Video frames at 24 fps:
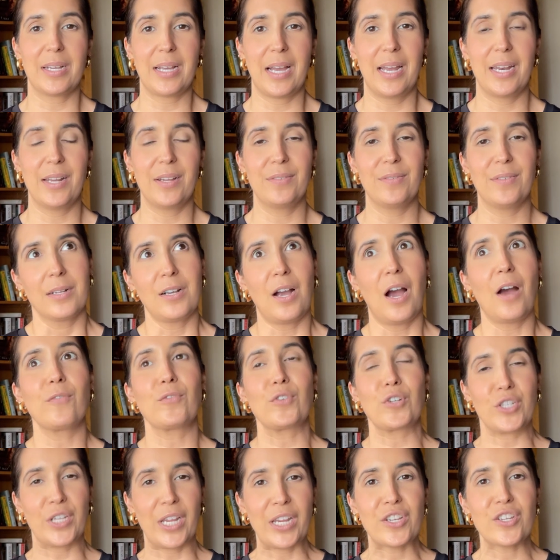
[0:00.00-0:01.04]
Kind of
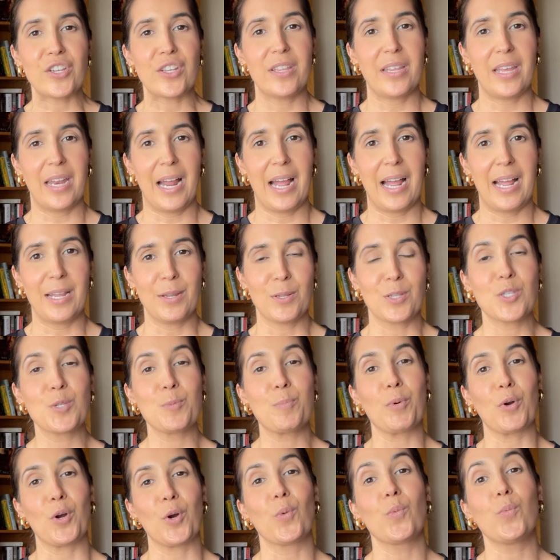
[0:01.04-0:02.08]
conversation that I
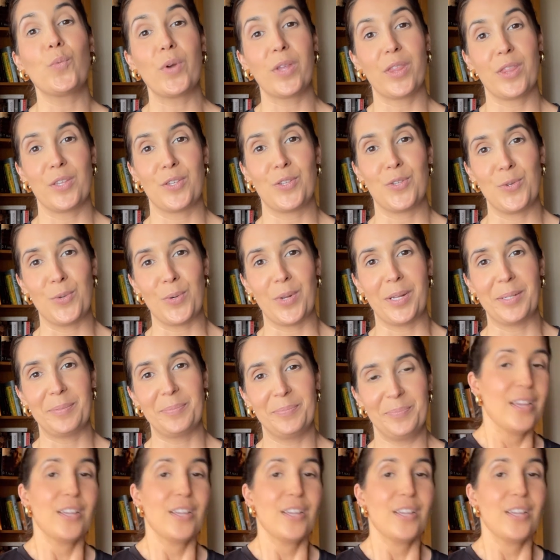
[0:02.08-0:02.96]
spur with the student.